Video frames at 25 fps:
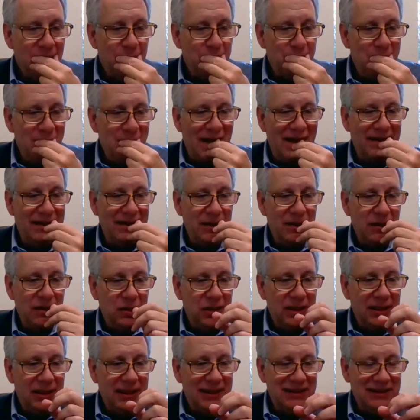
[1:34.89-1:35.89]
but
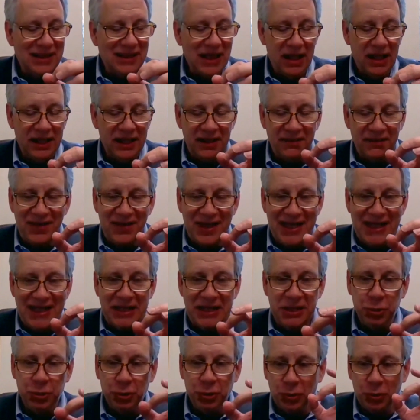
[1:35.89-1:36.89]
it's kind of
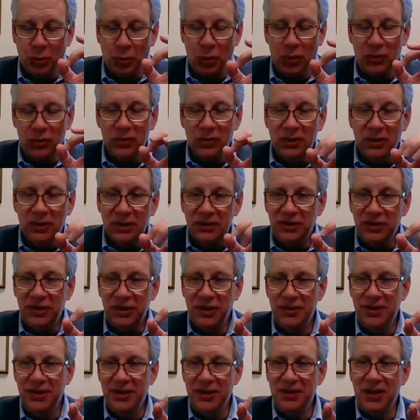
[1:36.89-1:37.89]
integral
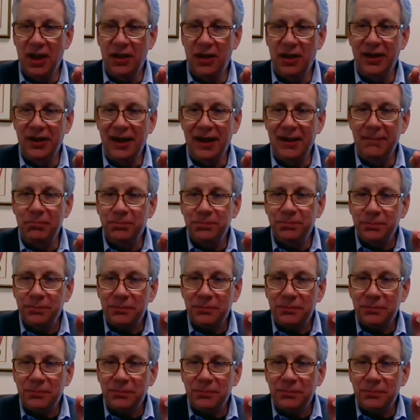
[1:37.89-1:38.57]
to the donut.